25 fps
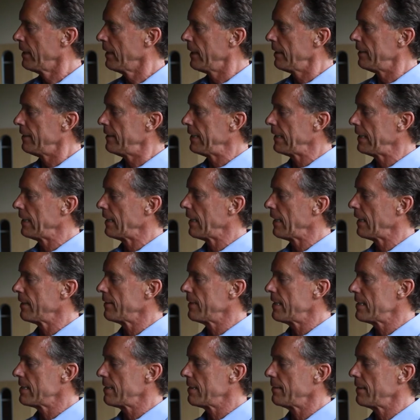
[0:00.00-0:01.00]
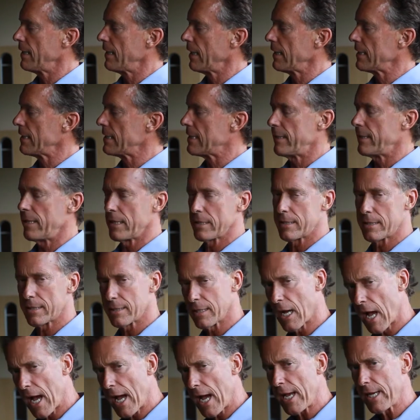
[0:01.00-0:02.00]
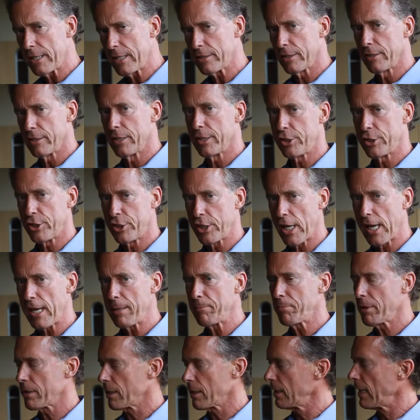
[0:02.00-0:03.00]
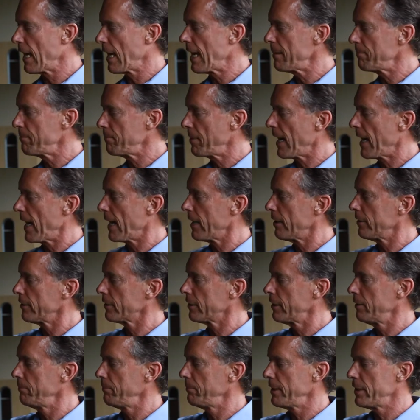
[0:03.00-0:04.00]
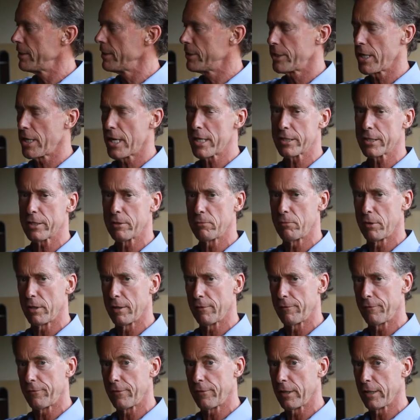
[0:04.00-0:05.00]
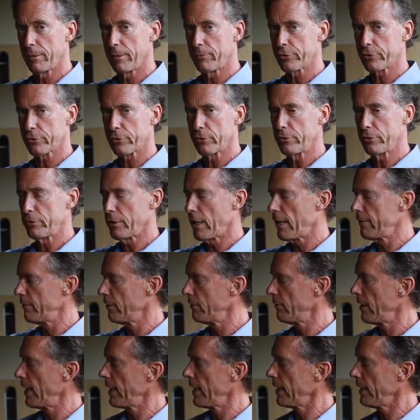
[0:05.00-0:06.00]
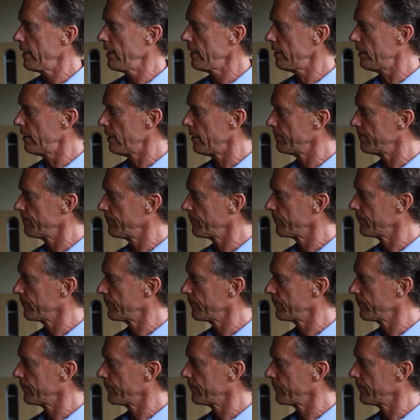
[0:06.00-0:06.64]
The size and the shape of the light pattern can be adjusted with a Phillips screwdriver right here.